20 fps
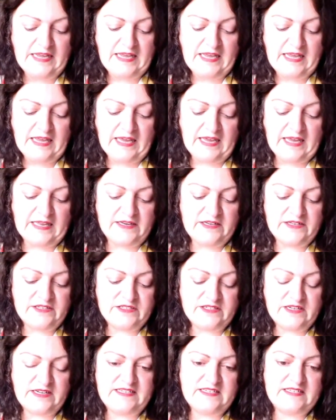And
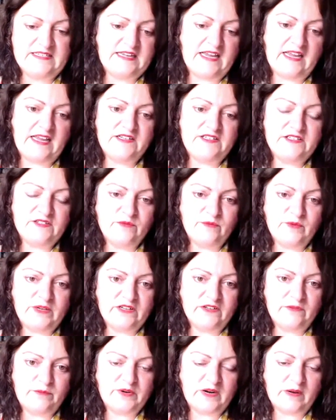instead, we
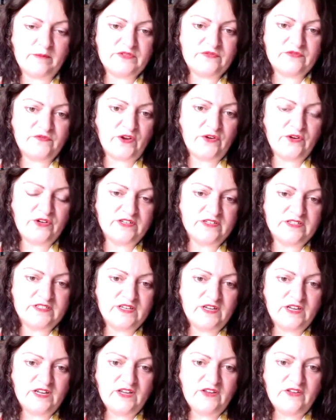could perhaps
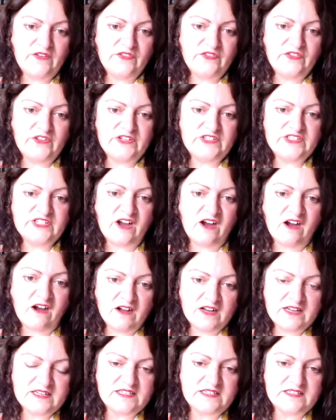focus the
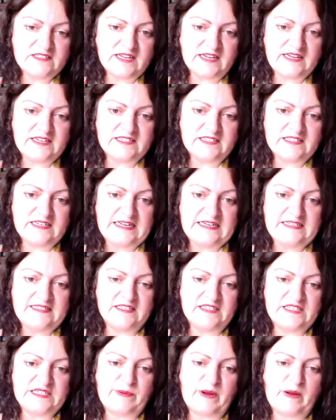targeted data needs
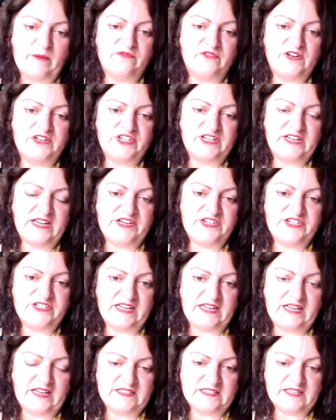that the Department of Education
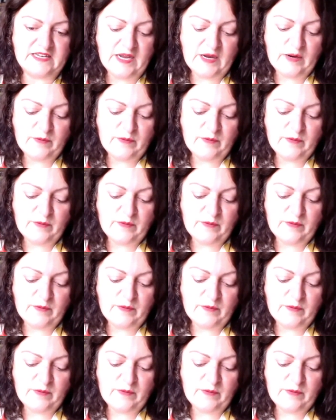has,